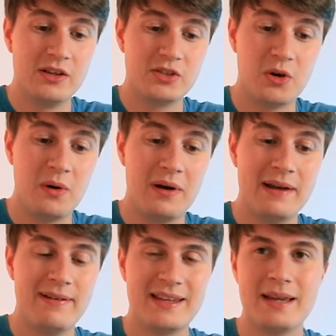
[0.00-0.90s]
So
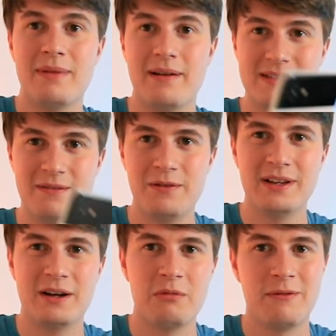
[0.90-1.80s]
if I take my cell phone
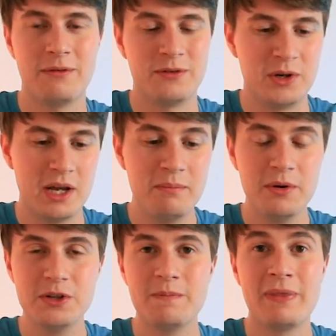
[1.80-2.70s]
here with a few
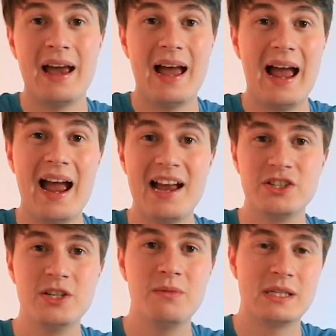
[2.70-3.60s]
numbers, I
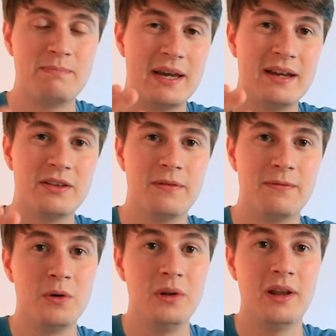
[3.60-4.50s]
actually was paying the
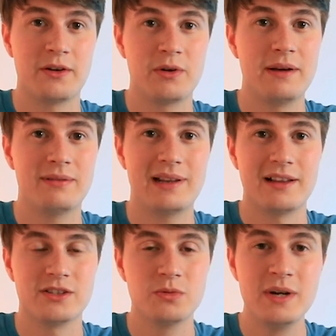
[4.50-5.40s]
full Creative
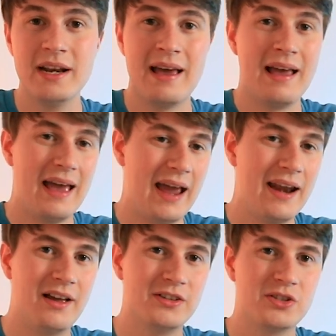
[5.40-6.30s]
Cloud suite
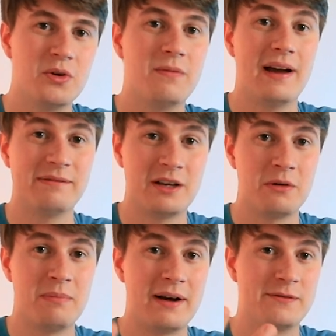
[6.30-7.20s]
and also 5
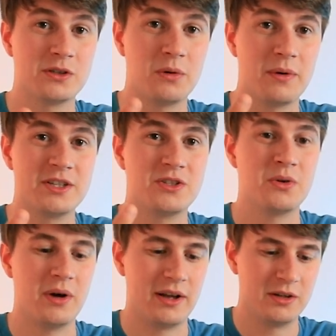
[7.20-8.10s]
TB of storage
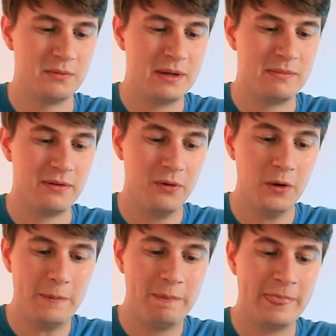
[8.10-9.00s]
to Adobe
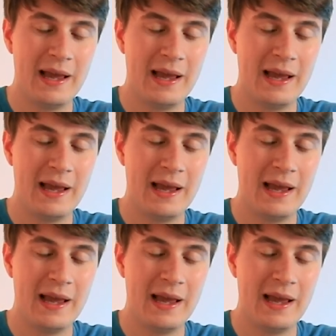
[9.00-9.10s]
before,